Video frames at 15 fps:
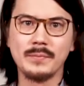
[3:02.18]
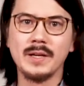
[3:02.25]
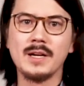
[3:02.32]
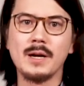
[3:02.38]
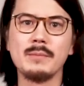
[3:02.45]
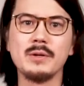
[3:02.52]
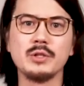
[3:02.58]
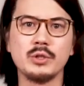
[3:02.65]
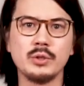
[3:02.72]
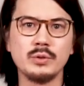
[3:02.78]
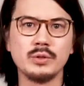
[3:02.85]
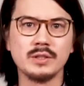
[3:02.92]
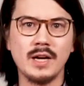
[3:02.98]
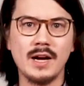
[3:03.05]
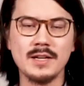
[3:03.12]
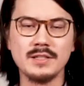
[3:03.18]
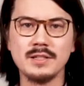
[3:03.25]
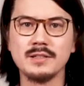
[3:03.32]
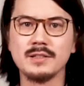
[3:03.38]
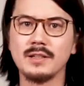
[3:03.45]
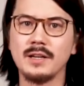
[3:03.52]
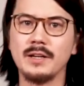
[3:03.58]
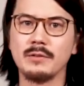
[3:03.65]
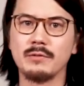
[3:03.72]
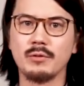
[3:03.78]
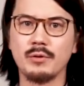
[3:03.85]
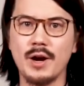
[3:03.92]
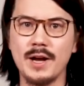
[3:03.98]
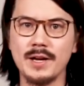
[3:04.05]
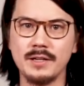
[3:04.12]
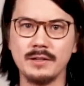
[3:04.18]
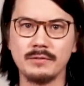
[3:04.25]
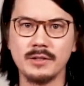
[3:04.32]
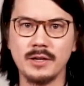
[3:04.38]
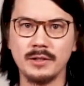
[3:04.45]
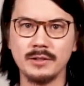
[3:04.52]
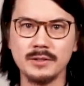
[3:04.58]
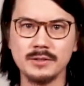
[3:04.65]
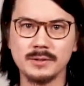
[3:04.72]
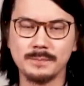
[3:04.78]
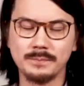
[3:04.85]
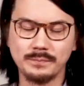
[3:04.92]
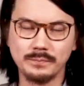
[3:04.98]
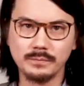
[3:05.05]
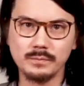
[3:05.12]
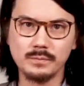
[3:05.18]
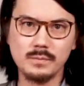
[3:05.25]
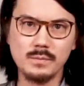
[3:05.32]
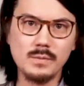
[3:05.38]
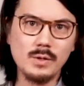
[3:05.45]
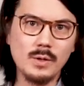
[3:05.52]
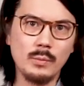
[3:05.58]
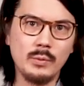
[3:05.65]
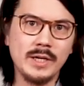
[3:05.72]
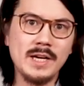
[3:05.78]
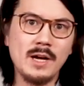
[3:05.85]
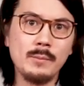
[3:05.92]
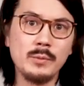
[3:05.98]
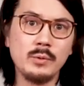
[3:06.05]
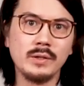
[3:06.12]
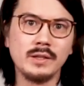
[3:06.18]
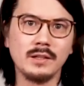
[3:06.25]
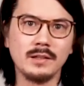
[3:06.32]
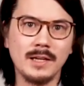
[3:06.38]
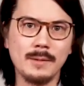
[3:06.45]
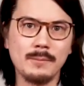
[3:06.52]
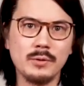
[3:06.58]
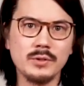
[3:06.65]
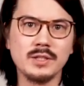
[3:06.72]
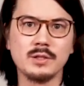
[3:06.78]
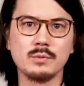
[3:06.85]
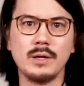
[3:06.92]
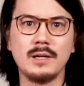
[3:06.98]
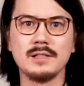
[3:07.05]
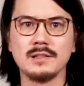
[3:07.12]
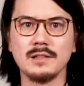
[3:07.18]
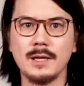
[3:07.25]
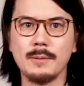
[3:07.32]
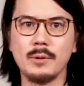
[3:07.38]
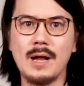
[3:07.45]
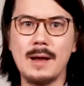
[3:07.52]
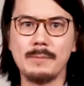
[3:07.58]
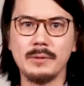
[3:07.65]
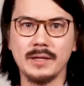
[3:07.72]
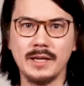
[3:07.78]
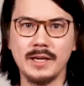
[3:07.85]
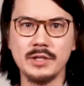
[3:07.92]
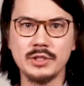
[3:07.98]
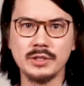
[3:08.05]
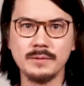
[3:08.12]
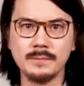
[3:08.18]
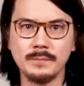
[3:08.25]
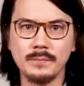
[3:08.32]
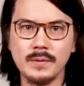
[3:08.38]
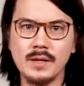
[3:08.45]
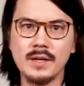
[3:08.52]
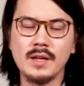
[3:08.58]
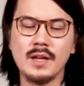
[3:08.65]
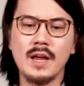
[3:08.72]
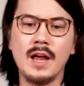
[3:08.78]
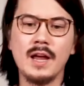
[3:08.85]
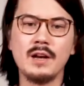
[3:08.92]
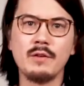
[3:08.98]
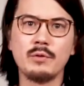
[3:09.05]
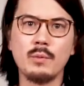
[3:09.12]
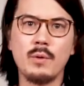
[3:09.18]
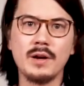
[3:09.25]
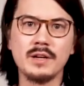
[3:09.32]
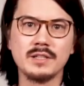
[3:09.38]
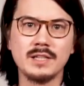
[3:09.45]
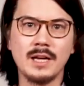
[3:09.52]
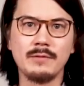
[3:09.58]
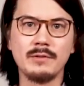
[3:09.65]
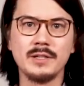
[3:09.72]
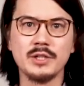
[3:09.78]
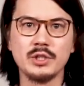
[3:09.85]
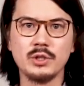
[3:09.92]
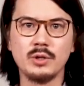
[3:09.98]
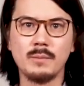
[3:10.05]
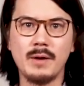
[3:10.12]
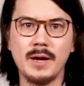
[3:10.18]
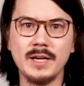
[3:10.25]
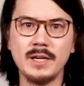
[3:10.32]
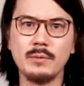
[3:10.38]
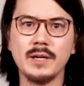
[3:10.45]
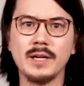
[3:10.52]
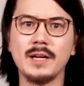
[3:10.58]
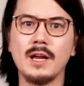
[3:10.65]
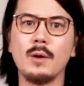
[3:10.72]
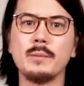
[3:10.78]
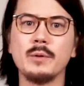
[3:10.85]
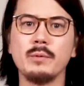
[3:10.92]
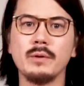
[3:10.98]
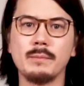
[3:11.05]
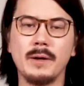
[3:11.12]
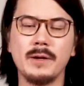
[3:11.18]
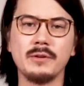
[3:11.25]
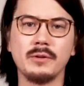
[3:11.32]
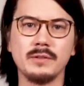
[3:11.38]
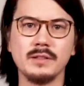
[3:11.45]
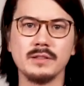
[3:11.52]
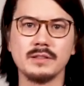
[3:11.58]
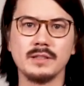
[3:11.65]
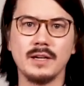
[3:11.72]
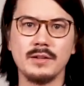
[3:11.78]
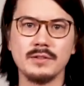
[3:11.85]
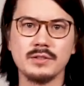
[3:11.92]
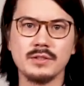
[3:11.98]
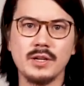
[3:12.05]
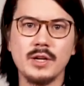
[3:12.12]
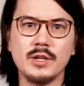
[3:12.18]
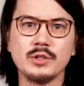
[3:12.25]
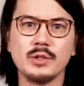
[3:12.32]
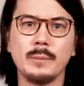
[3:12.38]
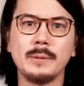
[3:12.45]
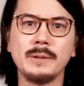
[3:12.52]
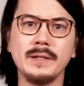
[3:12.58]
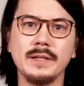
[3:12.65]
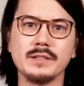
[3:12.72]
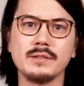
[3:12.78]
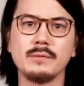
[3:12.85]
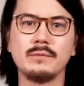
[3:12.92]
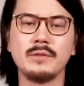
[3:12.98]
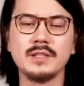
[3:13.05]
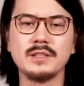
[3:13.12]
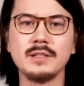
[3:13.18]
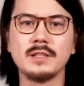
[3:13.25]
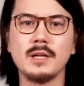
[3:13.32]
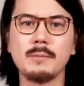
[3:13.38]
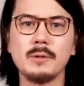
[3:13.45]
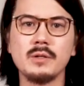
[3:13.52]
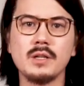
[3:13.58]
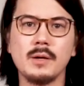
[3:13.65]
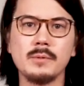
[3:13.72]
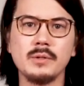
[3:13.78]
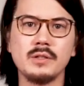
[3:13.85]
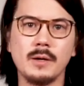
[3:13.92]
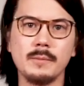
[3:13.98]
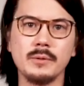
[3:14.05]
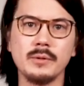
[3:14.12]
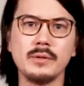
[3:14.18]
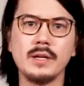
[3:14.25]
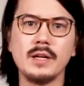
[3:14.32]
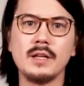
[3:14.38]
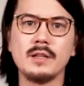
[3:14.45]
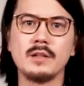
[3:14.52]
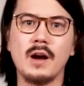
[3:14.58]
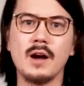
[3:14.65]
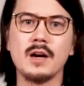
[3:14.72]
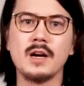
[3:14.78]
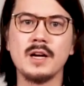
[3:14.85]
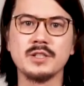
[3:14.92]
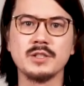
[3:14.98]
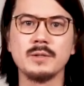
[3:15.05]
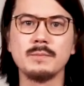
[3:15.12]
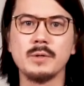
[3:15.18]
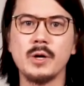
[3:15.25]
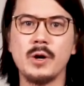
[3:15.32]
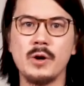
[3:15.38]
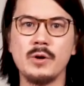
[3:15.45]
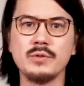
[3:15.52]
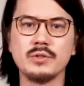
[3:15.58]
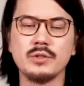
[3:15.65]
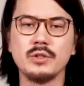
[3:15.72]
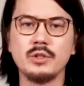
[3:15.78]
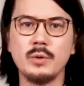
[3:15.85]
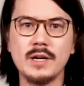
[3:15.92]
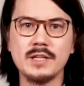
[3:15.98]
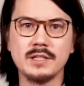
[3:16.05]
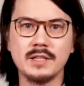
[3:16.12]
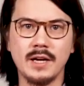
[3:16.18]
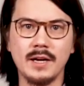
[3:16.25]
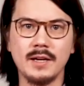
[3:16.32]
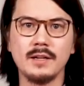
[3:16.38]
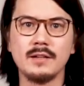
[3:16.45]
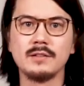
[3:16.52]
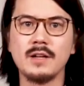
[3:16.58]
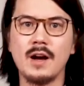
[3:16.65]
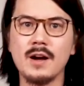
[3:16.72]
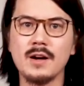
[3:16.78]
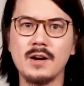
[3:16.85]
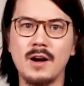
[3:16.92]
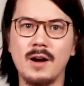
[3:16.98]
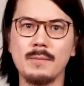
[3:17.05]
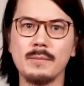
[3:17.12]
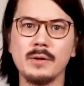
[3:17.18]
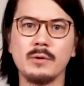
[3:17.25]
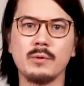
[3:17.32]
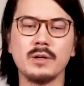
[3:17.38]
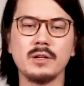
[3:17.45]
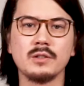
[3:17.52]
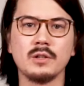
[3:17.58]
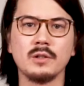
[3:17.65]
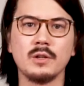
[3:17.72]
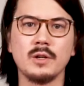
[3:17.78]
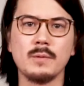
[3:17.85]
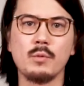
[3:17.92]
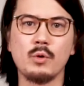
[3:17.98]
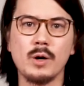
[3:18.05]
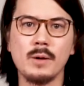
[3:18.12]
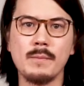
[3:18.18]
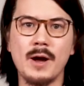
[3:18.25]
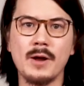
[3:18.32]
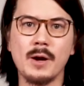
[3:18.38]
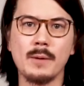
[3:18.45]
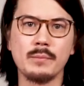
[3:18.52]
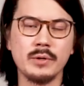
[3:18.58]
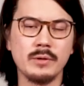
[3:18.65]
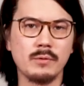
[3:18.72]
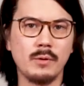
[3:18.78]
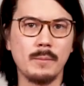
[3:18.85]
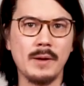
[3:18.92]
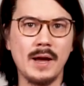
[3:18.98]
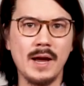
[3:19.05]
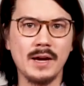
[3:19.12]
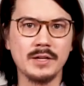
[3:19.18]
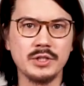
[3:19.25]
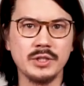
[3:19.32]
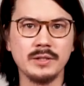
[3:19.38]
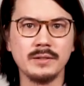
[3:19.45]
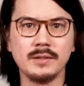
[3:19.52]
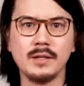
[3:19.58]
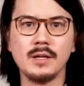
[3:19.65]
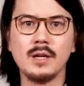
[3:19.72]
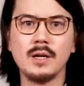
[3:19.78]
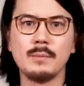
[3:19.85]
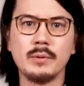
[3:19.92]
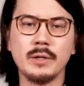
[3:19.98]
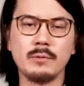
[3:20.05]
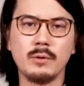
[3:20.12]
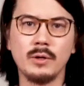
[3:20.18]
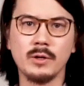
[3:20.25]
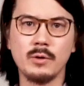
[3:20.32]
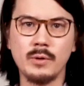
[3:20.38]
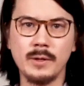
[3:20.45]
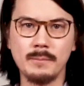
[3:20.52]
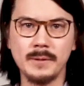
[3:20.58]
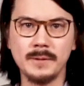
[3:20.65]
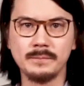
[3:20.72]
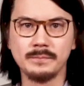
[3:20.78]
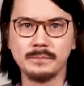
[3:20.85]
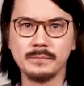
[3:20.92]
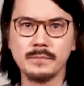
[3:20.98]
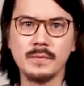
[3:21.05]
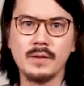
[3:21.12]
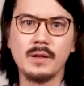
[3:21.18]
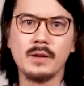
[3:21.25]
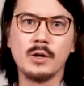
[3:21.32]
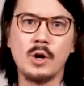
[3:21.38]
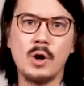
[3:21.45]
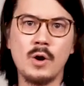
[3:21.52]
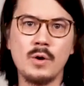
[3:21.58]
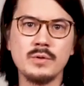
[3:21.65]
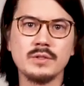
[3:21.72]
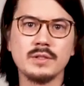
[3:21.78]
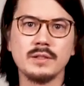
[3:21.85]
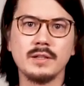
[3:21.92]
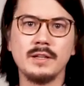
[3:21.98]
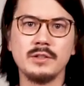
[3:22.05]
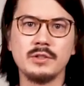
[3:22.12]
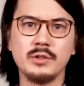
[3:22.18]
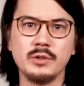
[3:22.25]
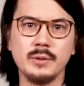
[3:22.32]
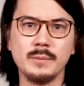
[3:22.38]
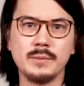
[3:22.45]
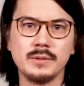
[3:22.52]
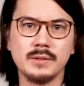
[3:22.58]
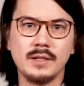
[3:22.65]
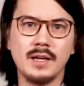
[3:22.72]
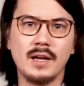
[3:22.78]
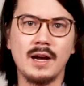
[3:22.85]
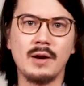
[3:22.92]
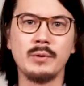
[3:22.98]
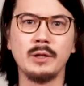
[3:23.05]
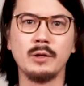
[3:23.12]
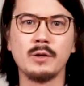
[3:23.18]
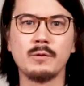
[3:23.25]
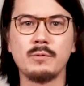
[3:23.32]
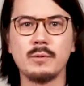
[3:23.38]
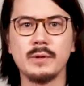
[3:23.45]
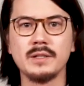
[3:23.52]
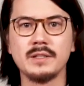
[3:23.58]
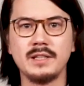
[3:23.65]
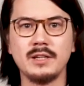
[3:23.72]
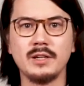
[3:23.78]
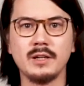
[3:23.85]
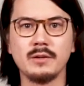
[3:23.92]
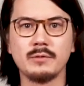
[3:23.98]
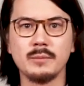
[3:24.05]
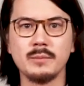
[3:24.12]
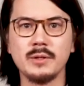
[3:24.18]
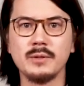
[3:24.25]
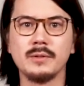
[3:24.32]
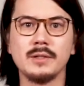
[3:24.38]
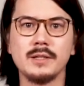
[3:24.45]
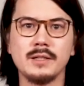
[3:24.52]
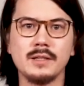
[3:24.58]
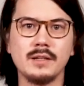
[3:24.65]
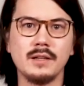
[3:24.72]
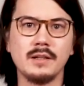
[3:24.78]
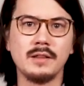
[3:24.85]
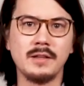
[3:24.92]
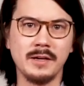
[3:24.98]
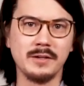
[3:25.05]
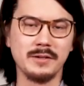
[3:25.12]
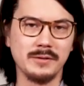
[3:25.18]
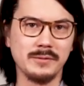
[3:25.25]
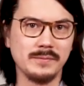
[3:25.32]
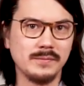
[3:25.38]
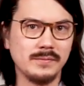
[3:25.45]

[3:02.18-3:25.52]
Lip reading: They come in 2 sizes and a variety of colors. We can help you with the labels as well as label application. And if you want to save additional money, we can help you with bundle discounts. So please visit www.customconesusa.com in order to learn more about our pre-roll packaging, pre-roll equipment, cones, and tubes. We look forward to hearing from you. Thank you.